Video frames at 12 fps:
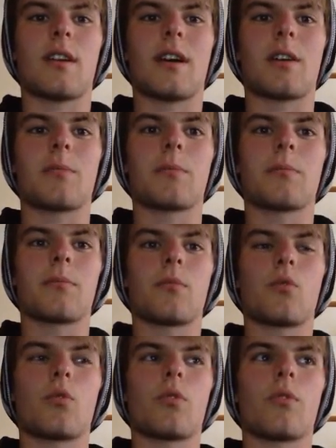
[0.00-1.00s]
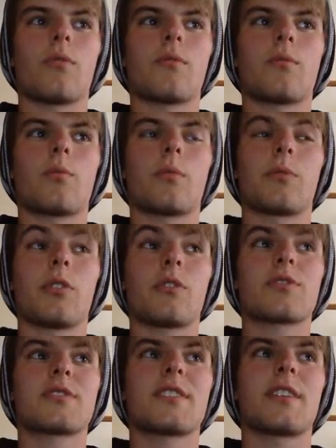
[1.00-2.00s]
album or will
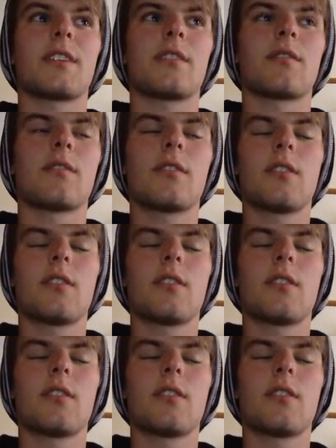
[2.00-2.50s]
not see